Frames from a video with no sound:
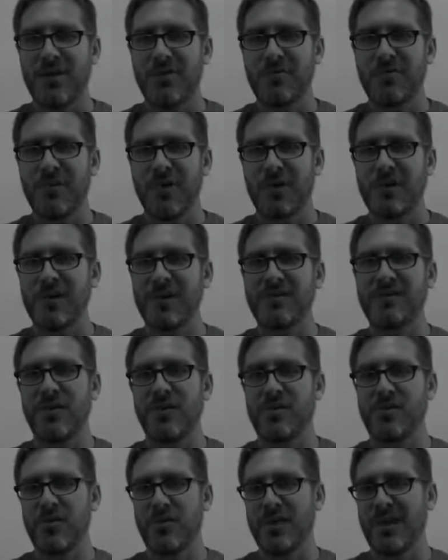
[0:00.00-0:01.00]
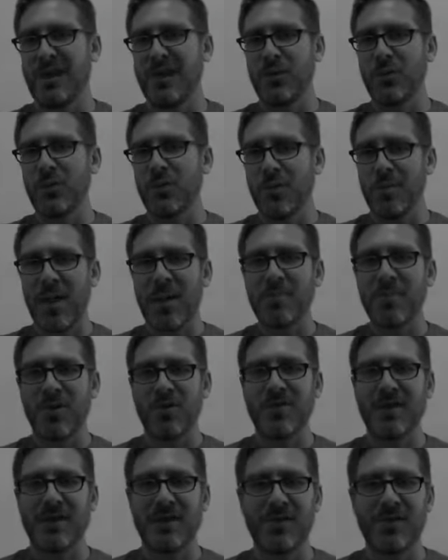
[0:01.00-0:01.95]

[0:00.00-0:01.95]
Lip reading: for Clinton, so that he would remember that